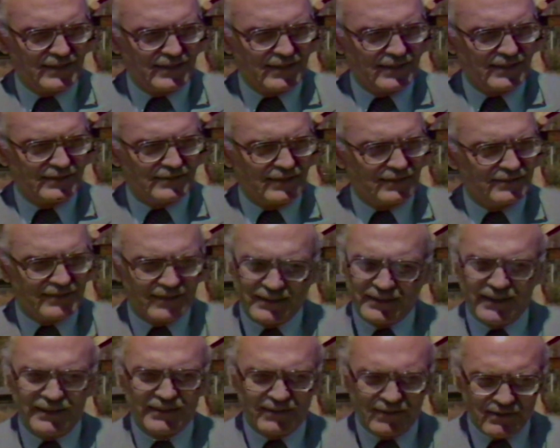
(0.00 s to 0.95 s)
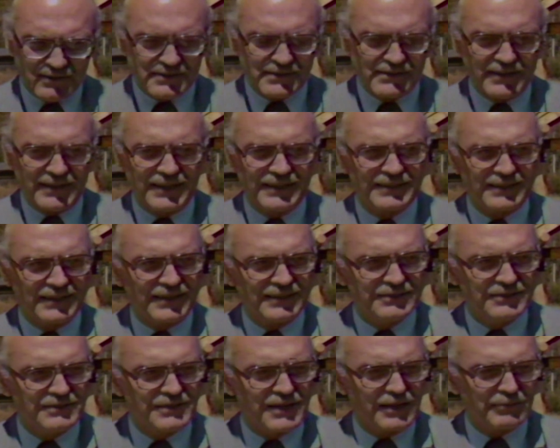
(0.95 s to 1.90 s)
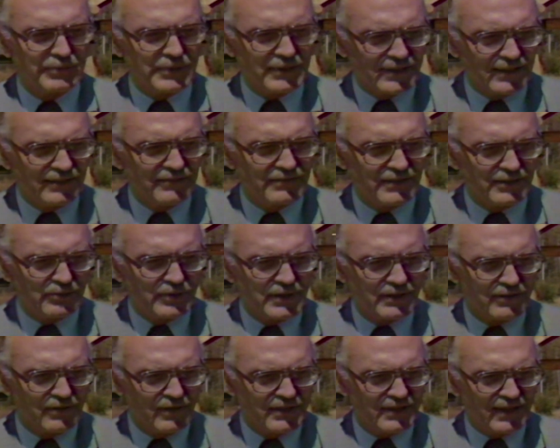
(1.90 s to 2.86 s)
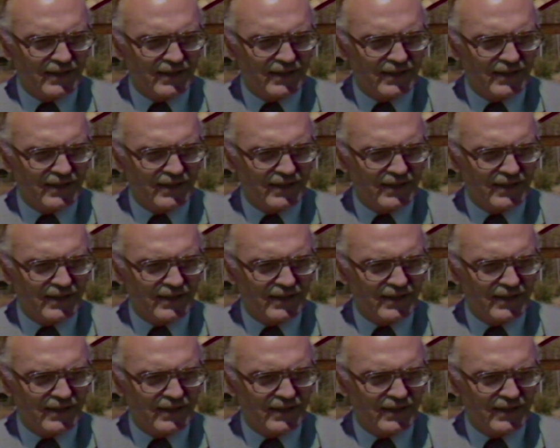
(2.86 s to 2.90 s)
And until he learns that, I do not believe that we are going